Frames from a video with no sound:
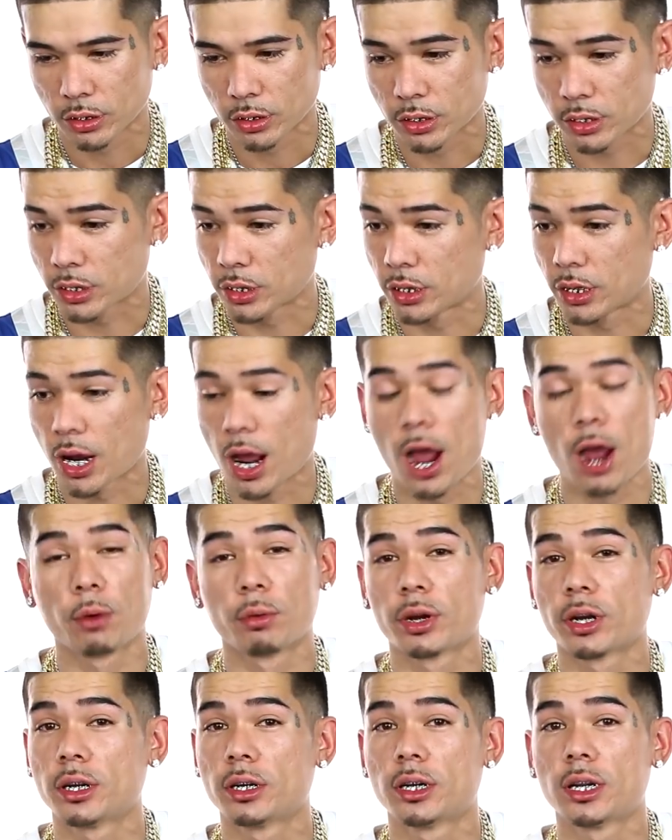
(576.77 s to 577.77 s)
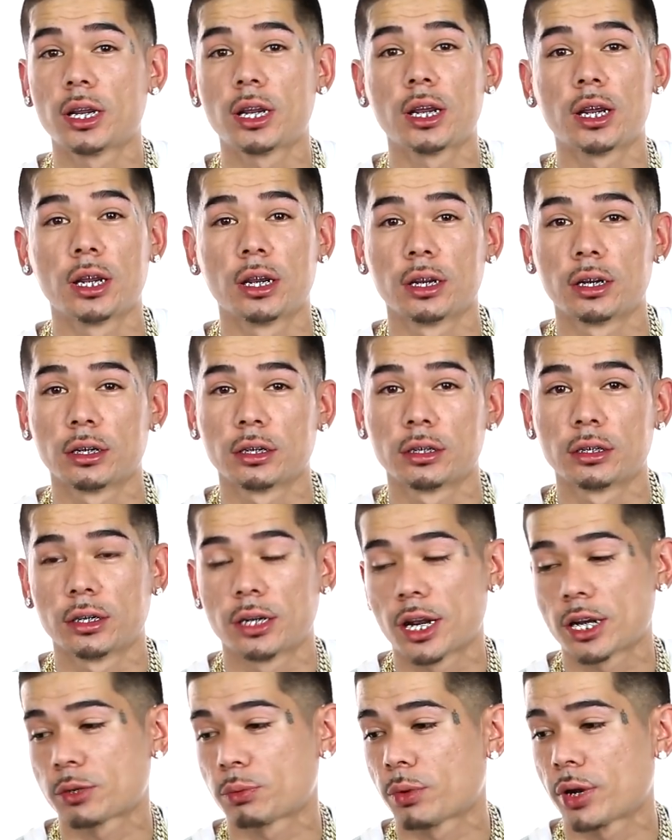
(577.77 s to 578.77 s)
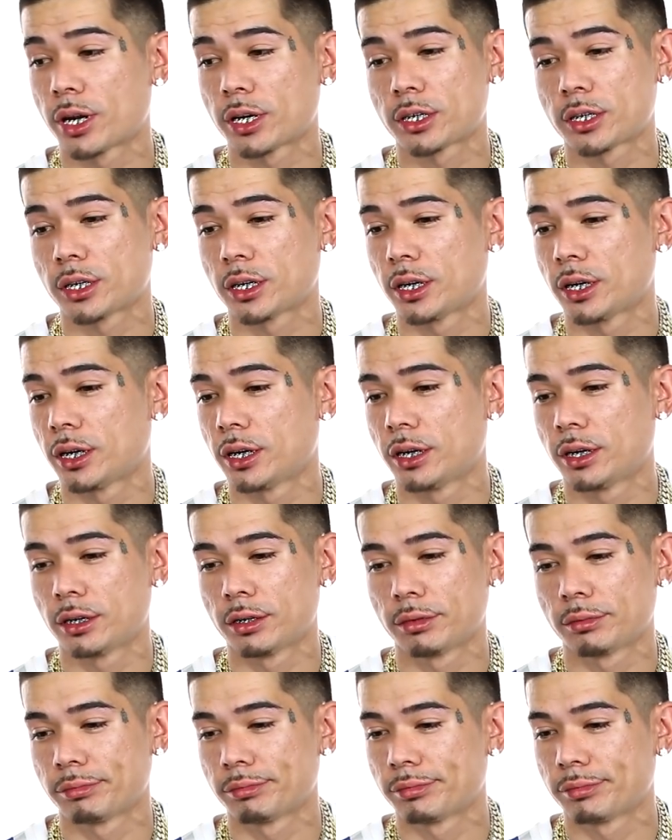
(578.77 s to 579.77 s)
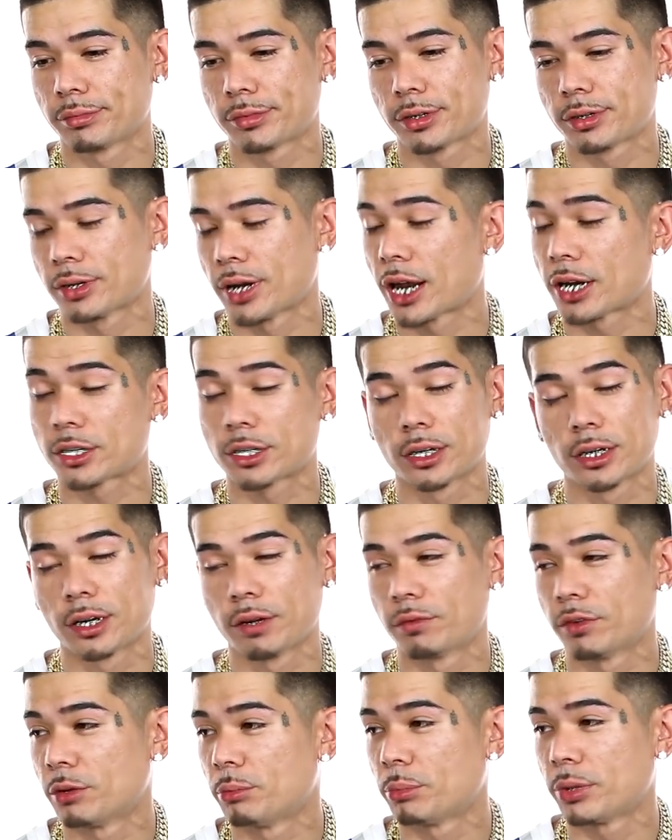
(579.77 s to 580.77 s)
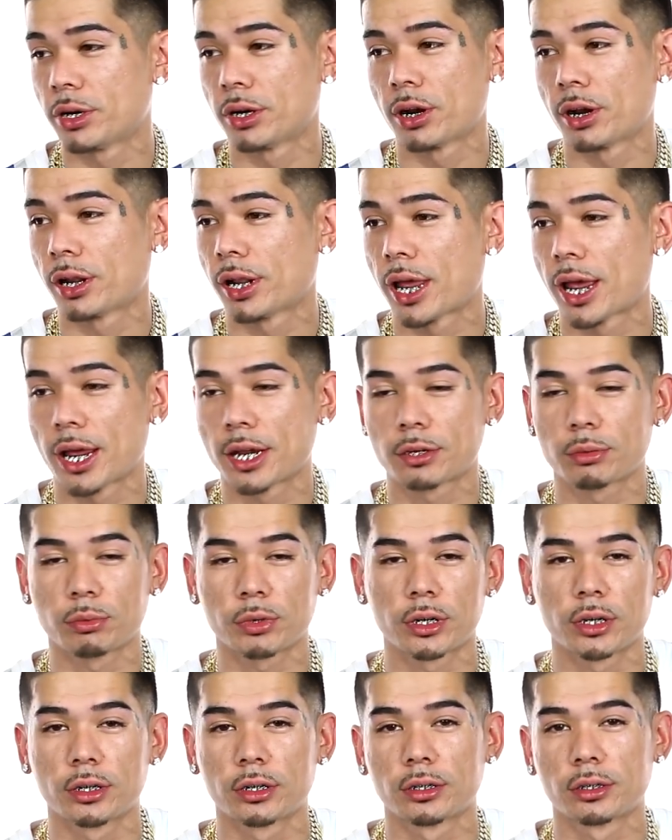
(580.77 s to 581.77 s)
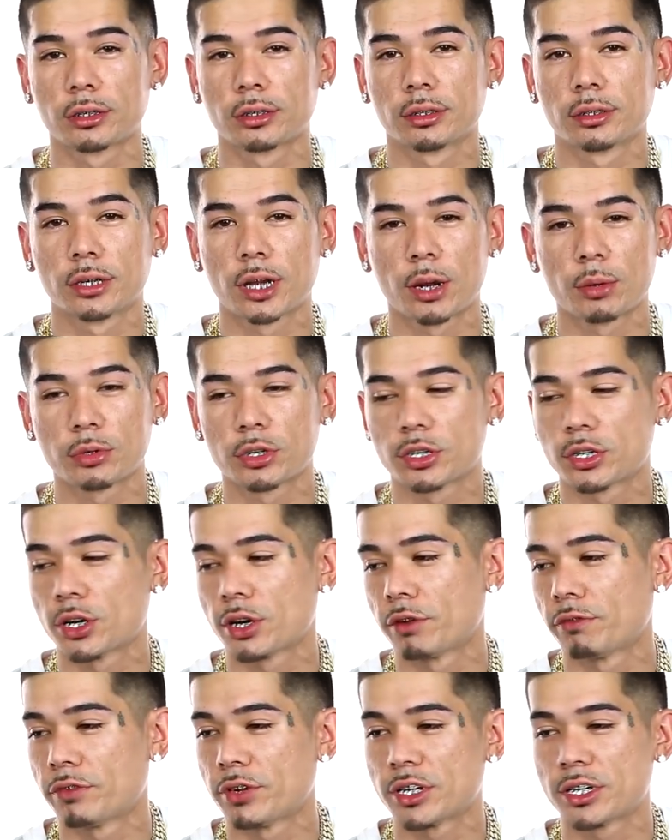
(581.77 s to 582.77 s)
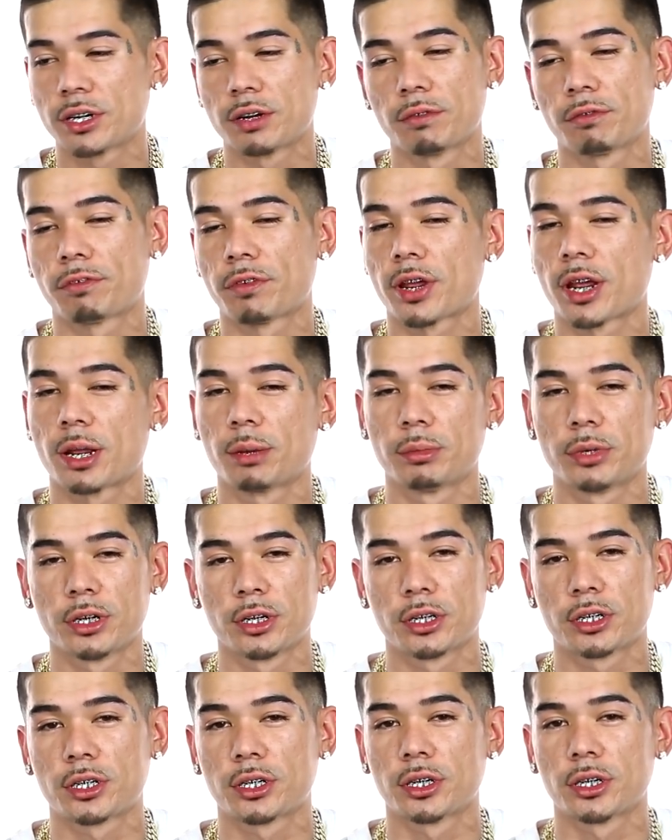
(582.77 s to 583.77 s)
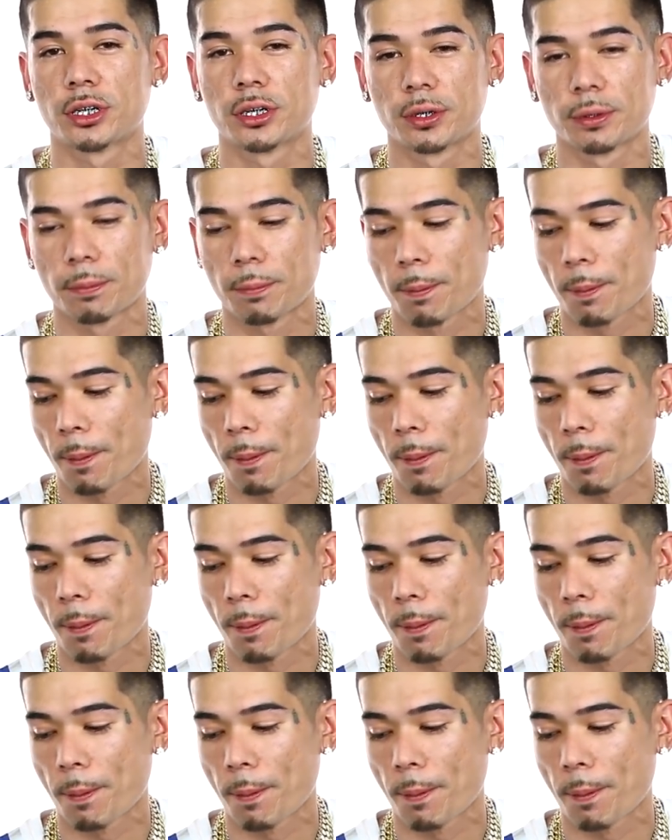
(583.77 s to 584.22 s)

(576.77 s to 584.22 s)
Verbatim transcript: Shit, I already did. That's why shit. I shouldn't even have been there last week. I was just there visiting family and shit.